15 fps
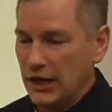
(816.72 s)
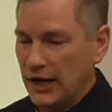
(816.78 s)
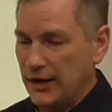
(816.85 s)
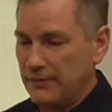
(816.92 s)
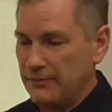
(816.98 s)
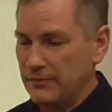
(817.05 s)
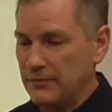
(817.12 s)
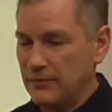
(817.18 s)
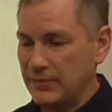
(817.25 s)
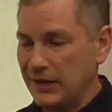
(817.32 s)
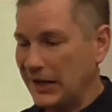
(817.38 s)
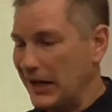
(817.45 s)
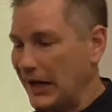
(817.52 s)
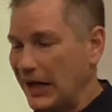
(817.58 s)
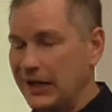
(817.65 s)

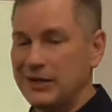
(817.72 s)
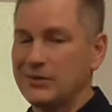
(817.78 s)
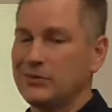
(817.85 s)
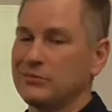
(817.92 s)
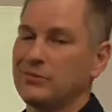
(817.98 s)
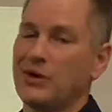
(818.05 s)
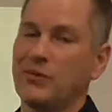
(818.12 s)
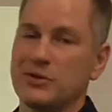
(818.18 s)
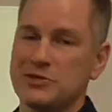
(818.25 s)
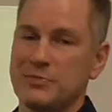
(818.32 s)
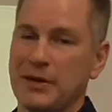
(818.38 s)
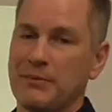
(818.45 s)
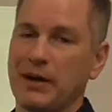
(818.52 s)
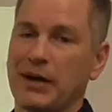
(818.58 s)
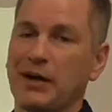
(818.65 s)
I don't always
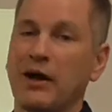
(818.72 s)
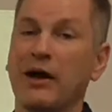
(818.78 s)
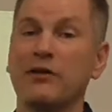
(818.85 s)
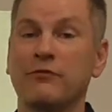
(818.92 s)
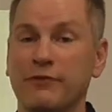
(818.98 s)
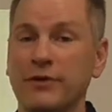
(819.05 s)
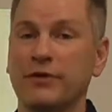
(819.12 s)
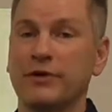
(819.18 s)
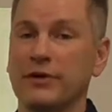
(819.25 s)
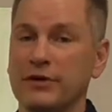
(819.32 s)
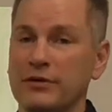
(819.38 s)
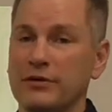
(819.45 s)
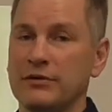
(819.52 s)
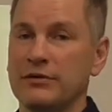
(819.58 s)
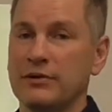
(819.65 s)
make my clients feel
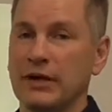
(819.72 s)
good.